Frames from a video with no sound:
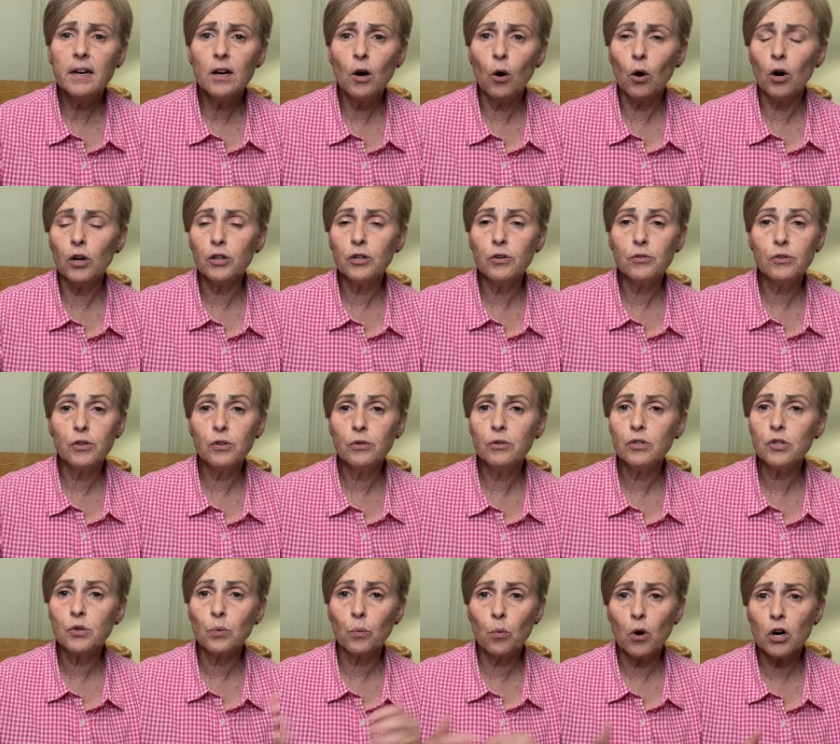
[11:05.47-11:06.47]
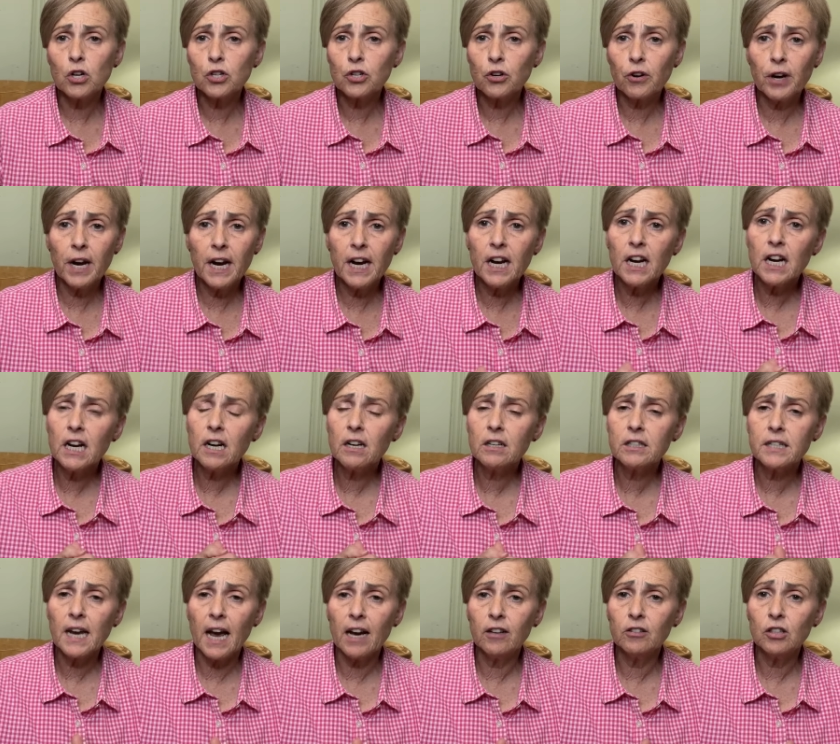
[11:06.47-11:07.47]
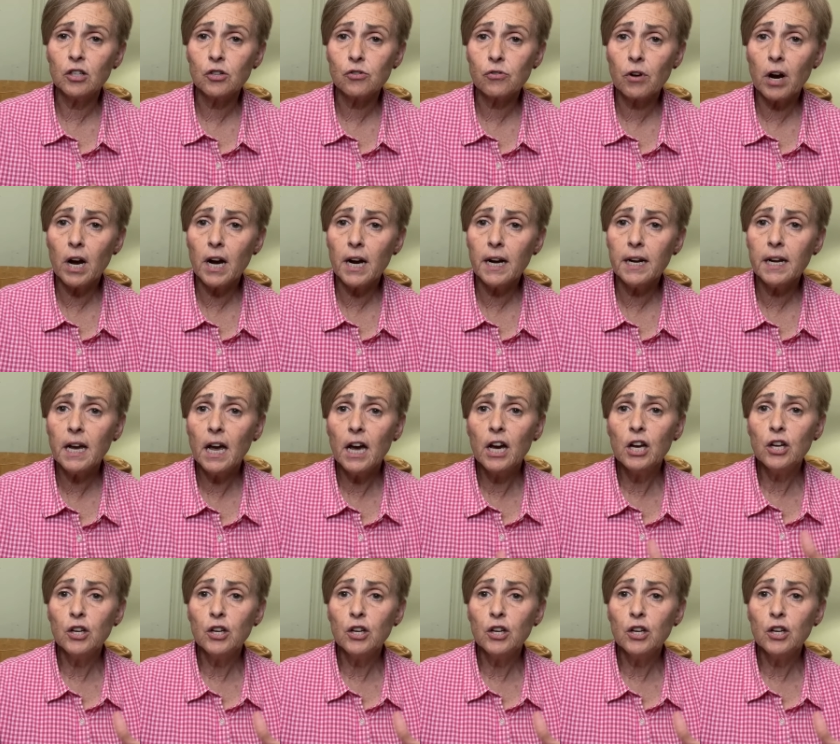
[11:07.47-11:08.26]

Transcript: all you do is you wash your hair, towel it dry,